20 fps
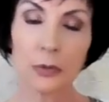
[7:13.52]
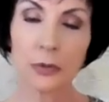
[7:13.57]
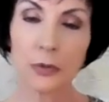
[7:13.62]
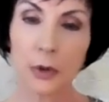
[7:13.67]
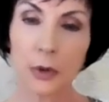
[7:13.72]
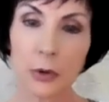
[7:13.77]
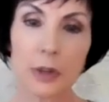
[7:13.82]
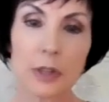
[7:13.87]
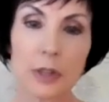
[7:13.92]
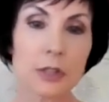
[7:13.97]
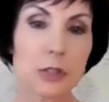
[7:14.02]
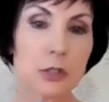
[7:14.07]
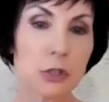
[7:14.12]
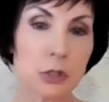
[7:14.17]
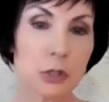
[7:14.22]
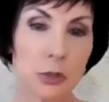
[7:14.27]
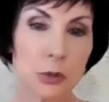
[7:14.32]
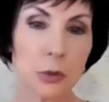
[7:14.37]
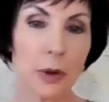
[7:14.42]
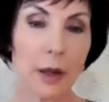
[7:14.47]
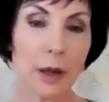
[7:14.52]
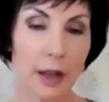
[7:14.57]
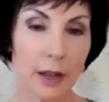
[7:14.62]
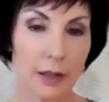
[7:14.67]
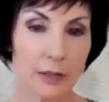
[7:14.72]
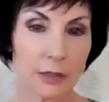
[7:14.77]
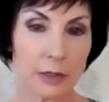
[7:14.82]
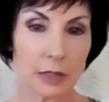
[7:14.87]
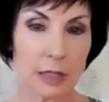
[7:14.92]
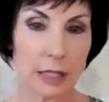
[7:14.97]
focus too
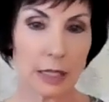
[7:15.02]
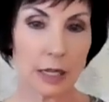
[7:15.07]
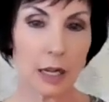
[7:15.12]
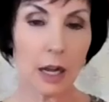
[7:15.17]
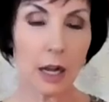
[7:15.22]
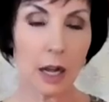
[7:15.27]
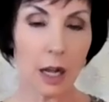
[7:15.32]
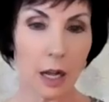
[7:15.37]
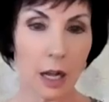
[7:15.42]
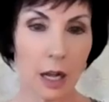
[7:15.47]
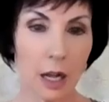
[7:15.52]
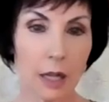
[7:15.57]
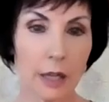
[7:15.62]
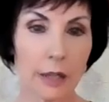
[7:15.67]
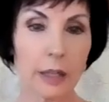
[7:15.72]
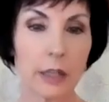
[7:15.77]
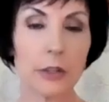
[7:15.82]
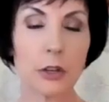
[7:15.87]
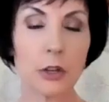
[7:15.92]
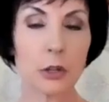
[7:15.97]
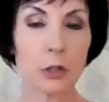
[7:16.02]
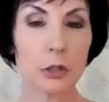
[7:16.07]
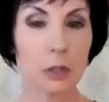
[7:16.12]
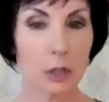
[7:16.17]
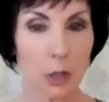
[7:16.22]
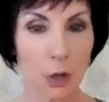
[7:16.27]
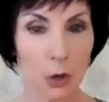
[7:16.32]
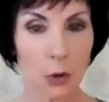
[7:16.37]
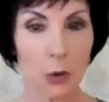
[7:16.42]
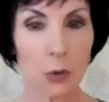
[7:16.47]
heavily on your
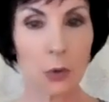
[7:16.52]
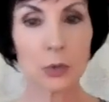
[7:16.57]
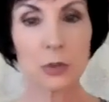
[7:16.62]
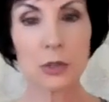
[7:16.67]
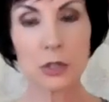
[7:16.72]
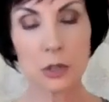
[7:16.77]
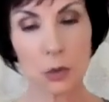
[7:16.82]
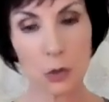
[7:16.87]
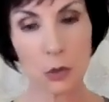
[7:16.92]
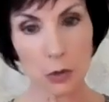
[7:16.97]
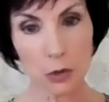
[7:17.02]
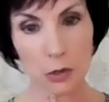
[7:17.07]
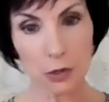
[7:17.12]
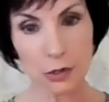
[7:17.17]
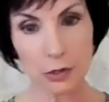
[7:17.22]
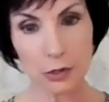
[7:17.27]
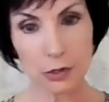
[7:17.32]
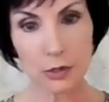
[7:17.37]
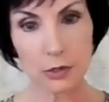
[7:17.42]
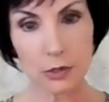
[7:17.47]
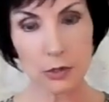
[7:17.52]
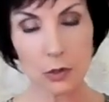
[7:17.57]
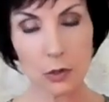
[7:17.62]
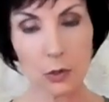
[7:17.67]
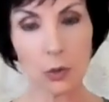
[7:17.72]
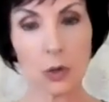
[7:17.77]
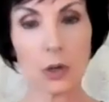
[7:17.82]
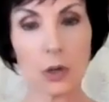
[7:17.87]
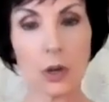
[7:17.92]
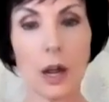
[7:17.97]
low scores
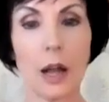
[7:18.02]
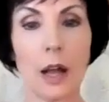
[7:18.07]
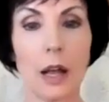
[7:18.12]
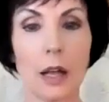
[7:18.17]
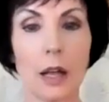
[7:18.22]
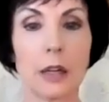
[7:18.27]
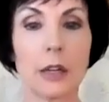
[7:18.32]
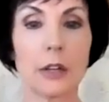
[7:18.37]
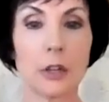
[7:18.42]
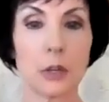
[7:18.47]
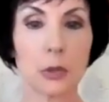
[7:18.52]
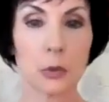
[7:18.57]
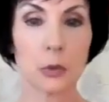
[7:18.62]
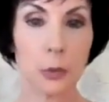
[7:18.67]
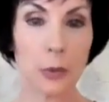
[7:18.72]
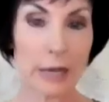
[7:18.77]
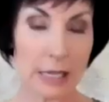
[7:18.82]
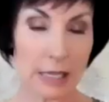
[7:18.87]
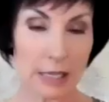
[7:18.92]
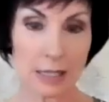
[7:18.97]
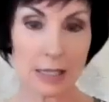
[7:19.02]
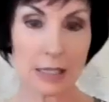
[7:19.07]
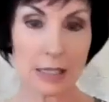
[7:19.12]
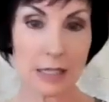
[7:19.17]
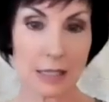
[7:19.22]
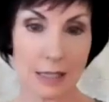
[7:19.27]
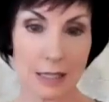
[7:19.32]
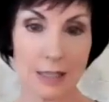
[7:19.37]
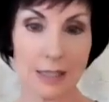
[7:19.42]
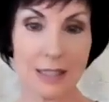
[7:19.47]
or on your
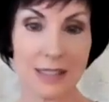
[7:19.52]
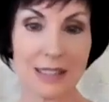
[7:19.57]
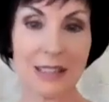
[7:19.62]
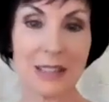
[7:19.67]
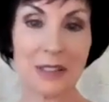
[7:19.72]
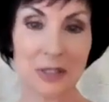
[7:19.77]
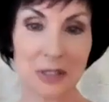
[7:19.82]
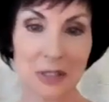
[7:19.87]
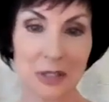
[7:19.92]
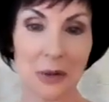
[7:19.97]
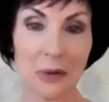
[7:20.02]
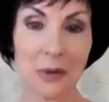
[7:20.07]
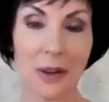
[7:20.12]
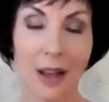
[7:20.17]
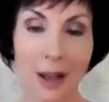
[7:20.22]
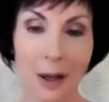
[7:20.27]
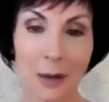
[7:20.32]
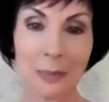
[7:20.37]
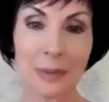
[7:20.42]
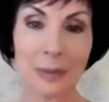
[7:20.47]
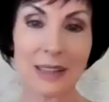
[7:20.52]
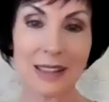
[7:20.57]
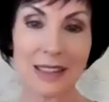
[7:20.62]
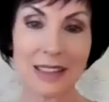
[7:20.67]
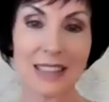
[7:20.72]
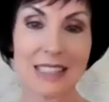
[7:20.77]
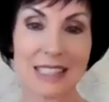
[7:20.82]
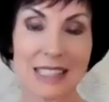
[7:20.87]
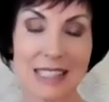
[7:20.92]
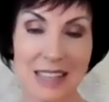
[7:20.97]
weaknesses that showed up in
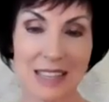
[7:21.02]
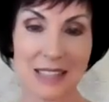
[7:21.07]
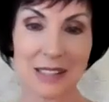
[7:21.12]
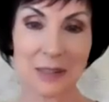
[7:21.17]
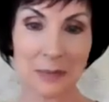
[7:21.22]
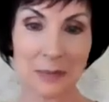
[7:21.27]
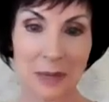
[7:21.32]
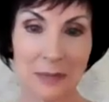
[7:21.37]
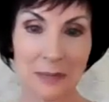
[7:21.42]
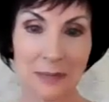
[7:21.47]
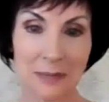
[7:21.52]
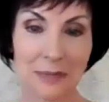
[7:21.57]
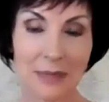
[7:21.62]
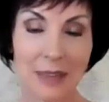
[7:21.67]
the assessment.